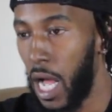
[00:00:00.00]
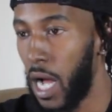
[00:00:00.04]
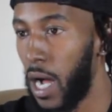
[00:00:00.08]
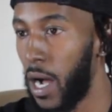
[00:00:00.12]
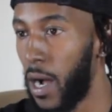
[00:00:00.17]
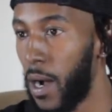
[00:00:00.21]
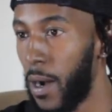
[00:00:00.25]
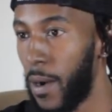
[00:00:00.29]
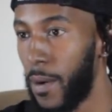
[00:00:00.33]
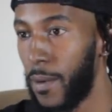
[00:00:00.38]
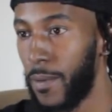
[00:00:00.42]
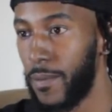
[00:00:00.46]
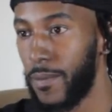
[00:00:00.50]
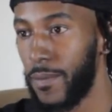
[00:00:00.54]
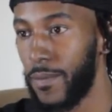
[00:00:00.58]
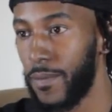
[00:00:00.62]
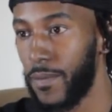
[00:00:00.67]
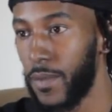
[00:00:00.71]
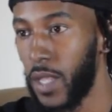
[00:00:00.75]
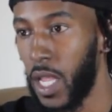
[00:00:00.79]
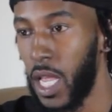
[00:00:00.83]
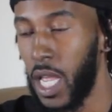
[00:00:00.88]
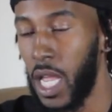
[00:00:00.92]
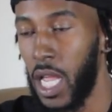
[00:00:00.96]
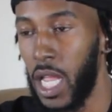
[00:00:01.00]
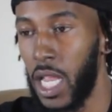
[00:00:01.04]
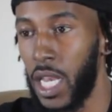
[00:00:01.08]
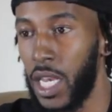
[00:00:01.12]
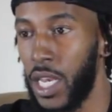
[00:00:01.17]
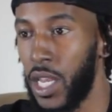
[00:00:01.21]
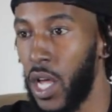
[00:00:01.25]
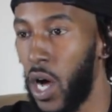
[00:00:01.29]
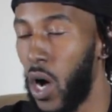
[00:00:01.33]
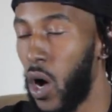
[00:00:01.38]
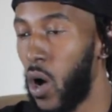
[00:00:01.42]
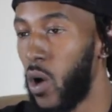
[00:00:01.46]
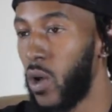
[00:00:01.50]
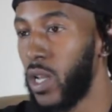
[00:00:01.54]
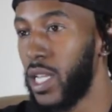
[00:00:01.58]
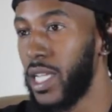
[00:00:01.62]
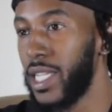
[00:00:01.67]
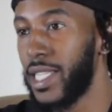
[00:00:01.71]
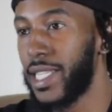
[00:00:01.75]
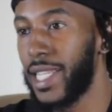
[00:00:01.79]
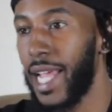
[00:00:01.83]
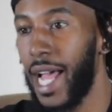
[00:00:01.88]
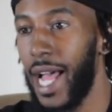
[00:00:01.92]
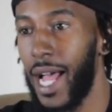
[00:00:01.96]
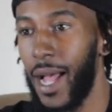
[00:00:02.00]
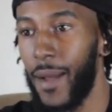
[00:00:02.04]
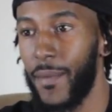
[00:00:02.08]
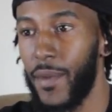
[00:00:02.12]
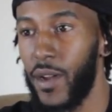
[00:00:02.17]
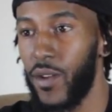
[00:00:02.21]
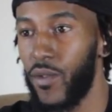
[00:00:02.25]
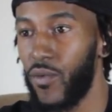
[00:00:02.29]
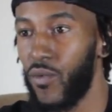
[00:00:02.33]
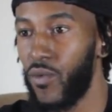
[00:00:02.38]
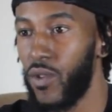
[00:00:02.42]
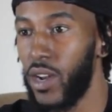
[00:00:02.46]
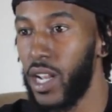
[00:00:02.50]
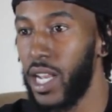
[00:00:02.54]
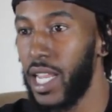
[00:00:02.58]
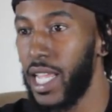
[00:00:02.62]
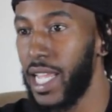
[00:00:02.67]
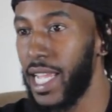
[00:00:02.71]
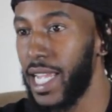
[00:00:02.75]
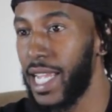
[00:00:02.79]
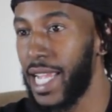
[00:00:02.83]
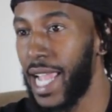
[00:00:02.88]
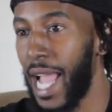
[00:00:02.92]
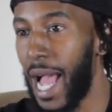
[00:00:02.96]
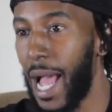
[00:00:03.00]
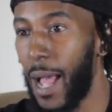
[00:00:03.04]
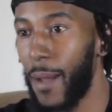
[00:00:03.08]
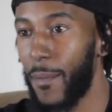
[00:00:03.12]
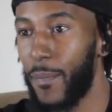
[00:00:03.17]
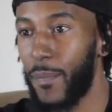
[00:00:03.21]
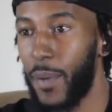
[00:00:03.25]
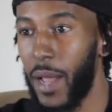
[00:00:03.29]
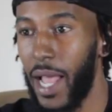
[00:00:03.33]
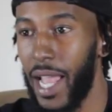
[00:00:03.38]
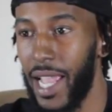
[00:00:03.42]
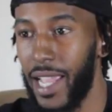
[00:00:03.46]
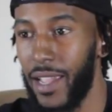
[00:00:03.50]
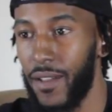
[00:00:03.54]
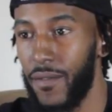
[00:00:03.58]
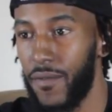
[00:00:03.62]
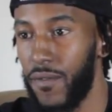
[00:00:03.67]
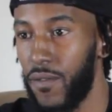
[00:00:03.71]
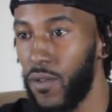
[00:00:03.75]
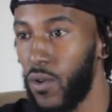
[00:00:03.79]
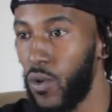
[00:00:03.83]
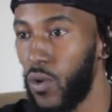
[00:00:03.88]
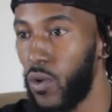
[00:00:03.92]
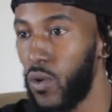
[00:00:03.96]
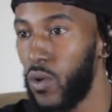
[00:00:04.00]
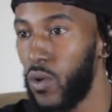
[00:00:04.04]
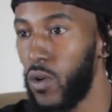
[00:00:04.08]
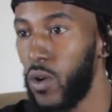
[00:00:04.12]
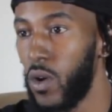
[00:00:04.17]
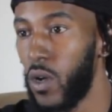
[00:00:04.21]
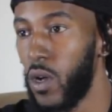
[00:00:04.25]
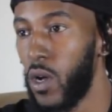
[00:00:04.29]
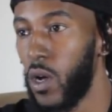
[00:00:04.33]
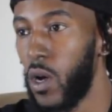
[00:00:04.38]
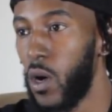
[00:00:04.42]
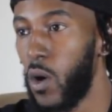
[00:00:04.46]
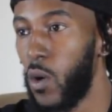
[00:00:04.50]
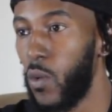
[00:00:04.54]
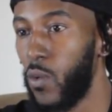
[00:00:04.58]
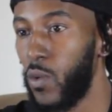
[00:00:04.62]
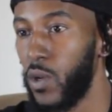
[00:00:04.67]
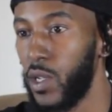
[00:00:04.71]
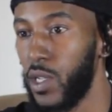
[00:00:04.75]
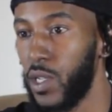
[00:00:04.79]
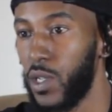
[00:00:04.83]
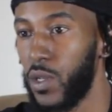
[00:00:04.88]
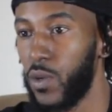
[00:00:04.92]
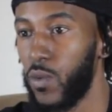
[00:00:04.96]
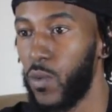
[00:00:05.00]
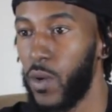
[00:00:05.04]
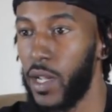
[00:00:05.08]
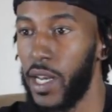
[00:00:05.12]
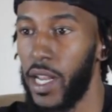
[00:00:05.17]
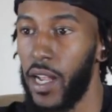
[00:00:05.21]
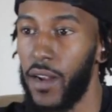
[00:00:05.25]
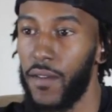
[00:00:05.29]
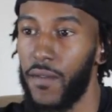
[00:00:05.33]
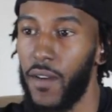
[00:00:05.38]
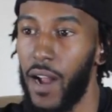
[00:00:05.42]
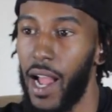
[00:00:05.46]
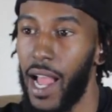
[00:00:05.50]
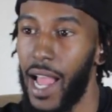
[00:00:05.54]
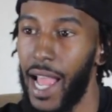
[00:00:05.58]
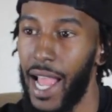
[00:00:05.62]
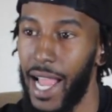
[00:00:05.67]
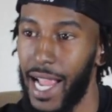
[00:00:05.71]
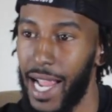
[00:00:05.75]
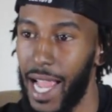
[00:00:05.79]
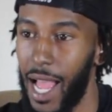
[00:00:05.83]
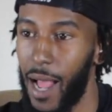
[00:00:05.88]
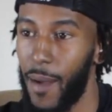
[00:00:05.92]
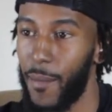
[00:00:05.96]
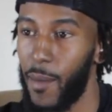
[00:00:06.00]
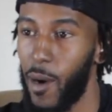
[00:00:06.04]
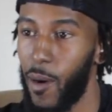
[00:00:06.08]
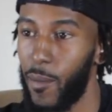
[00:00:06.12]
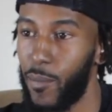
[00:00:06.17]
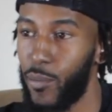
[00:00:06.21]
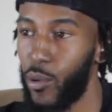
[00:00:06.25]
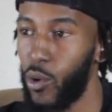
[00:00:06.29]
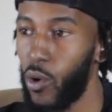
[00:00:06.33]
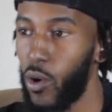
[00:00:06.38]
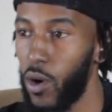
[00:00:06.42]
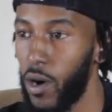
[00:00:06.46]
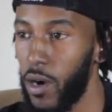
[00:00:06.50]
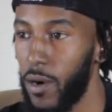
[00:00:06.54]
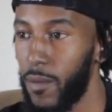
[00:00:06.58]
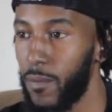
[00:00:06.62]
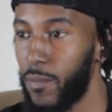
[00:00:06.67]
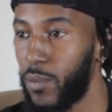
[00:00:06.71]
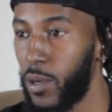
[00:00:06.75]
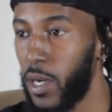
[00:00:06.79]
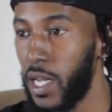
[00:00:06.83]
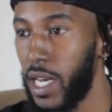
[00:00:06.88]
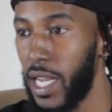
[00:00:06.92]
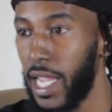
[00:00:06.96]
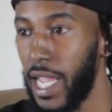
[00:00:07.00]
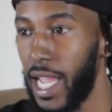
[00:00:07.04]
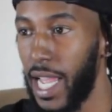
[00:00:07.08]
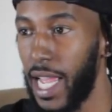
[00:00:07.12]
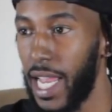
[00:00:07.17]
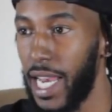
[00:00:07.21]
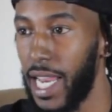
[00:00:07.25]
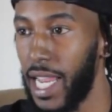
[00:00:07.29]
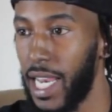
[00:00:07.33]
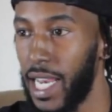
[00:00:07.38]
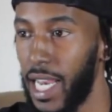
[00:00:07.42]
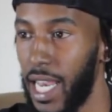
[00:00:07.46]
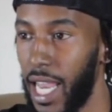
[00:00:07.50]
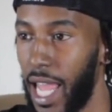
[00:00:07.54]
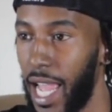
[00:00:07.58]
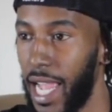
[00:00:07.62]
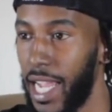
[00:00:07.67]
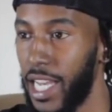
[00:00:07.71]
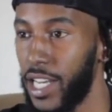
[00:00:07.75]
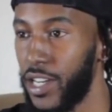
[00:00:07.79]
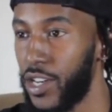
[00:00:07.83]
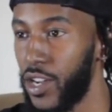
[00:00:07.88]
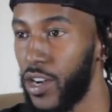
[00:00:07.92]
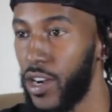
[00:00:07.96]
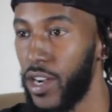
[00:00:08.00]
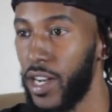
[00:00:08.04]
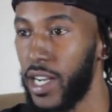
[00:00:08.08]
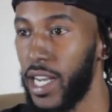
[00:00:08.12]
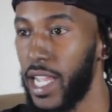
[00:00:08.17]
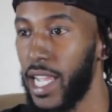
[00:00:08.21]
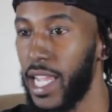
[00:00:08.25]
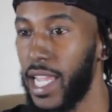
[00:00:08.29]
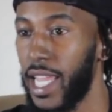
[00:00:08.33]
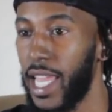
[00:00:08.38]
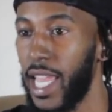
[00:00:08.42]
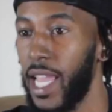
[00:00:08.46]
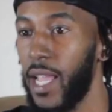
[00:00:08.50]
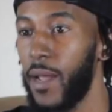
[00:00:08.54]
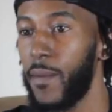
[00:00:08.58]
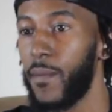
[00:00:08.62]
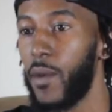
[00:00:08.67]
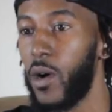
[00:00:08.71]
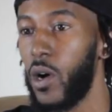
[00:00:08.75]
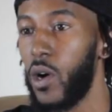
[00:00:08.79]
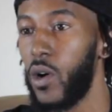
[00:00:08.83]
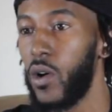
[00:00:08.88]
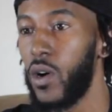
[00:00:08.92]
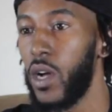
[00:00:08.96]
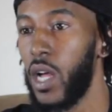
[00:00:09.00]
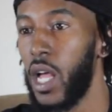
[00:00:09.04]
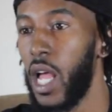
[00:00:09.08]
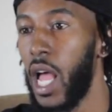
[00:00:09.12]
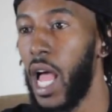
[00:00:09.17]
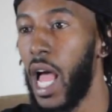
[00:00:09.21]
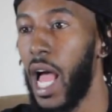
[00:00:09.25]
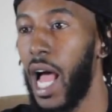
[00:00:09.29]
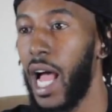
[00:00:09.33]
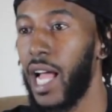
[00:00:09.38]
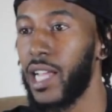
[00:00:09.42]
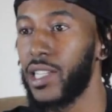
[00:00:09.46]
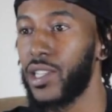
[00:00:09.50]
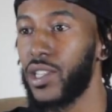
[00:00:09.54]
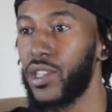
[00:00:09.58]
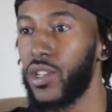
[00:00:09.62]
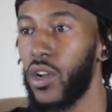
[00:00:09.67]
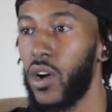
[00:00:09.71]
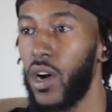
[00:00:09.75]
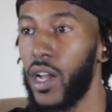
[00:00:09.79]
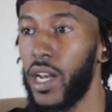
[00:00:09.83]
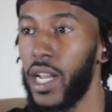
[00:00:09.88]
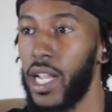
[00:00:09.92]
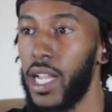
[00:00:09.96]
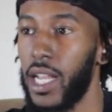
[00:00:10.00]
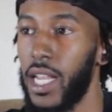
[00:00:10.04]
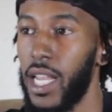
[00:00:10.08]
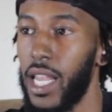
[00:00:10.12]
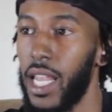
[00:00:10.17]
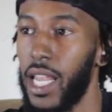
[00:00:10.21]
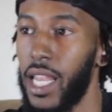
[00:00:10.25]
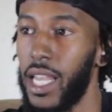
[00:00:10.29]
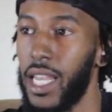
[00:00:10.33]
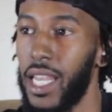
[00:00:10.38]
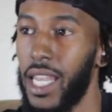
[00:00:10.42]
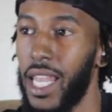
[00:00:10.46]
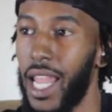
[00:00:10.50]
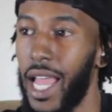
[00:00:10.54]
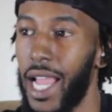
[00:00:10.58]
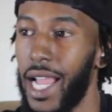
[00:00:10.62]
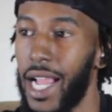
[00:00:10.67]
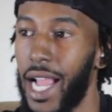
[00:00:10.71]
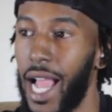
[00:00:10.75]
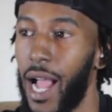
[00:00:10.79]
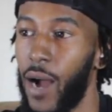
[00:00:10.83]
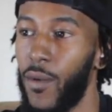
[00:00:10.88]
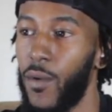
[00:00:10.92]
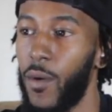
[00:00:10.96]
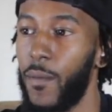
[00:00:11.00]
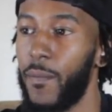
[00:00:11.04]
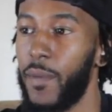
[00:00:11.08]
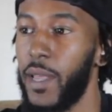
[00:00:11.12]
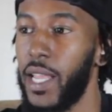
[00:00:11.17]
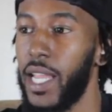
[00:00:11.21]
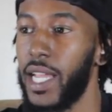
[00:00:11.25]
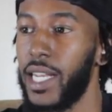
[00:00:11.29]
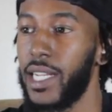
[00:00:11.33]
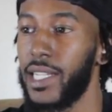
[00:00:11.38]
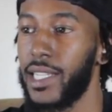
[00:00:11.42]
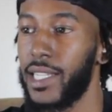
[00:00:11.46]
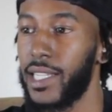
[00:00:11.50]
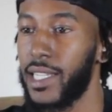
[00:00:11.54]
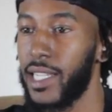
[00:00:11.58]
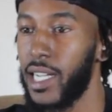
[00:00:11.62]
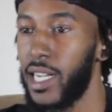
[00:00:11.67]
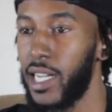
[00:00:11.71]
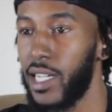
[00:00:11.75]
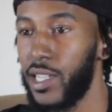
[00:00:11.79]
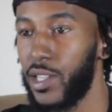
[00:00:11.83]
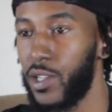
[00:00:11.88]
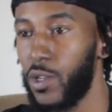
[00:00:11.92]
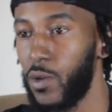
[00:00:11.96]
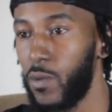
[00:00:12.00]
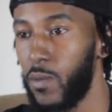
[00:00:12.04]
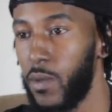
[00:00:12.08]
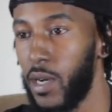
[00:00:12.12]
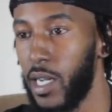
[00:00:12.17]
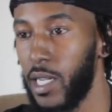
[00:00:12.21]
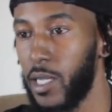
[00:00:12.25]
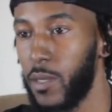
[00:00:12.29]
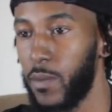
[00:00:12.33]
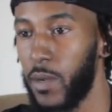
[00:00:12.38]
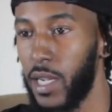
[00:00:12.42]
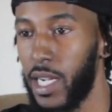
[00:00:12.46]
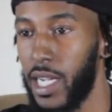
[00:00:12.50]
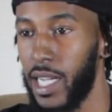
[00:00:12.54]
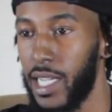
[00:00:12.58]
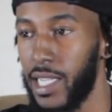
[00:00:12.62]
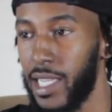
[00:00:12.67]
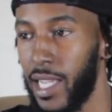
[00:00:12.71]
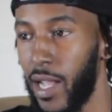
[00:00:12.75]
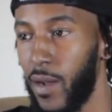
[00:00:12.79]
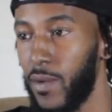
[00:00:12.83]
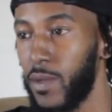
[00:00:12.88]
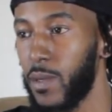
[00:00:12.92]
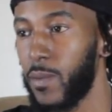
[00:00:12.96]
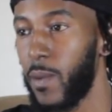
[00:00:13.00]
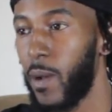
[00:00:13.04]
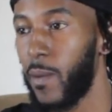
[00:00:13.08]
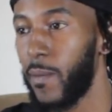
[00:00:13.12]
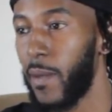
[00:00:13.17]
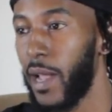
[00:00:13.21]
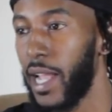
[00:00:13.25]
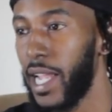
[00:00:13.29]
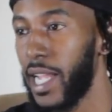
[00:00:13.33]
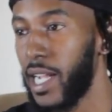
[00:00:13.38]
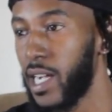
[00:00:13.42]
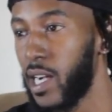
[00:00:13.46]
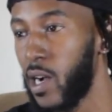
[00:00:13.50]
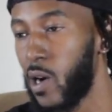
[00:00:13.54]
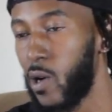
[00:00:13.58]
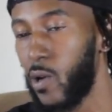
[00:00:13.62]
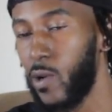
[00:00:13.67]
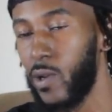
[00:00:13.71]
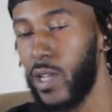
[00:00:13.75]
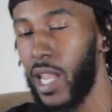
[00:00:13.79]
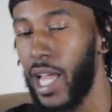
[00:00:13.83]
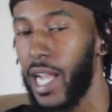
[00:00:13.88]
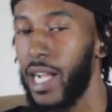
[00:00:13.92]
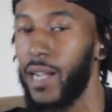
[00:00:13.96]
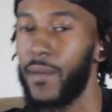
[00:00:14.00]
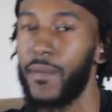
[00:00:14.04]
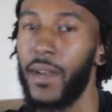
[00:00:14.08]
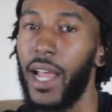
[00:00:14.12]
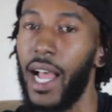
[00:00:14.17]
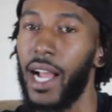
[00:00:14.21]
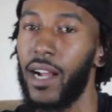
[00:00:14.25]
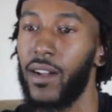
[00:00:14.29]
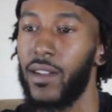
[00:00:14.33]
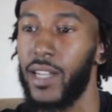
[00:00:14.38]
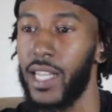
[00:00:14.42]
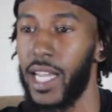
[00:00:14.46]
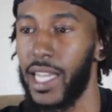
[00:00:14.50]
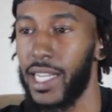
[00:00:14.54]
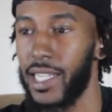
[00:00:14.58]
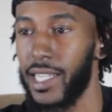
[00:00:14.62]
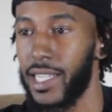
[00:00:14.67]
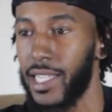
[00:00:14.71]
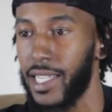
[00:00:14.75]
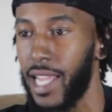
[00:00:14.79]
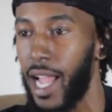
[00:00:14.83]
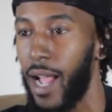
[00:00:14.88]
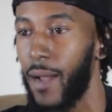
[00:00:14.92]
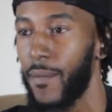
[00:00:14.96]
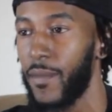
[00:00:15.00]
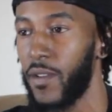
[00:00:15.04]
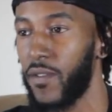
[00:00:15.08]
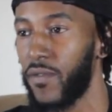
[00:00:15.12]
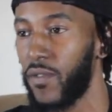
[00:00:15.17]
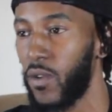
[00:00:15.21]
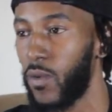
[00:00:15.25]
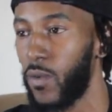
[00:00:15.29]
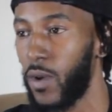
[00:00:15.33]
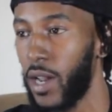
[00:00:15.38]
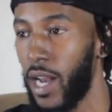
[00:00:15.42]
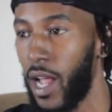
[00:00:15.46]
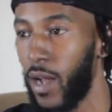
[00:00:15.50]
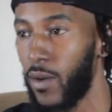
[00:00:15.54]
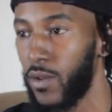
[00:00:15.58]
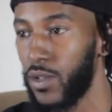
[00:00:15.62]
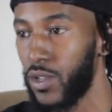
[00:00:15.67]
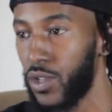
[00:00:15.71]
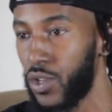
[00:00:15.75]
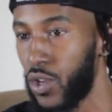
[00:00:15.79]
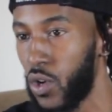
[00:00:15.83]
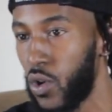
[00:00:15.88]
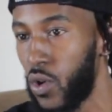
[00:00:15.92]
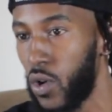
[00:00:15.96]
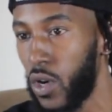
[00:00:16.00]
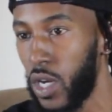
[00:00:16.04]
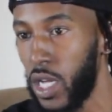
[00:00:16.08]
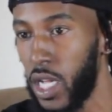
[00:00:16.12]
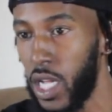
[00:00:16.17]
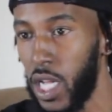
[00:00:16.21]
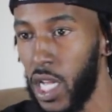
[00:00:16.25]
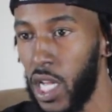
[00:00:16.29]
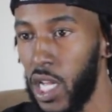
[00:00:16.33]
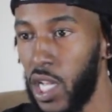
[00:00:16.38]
The only time it really got painful was whenever I had got my port put in, and like during the chemo, I started, like, I would be in the sun too much because that was my main goal. Like, I'm not gonna let it stop me from what I was doing.